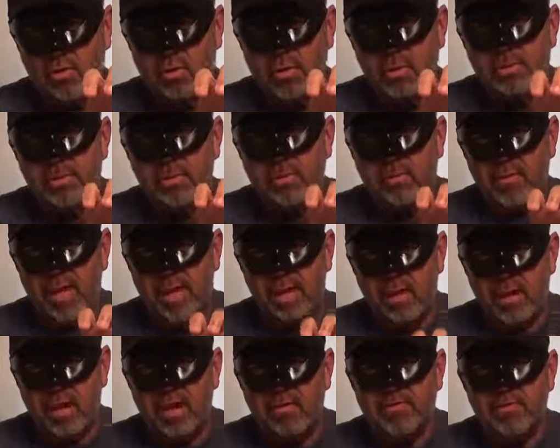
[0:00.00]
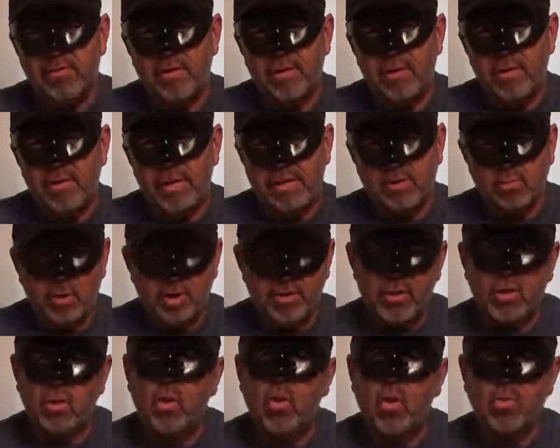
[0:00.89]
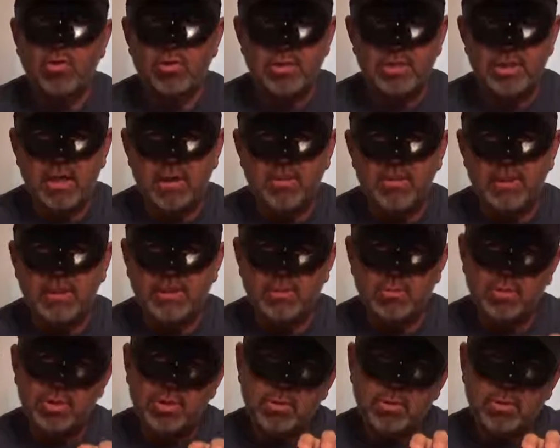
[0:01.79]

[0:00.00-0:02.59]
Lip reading: when you peel that off, that's why the coroner's there, because when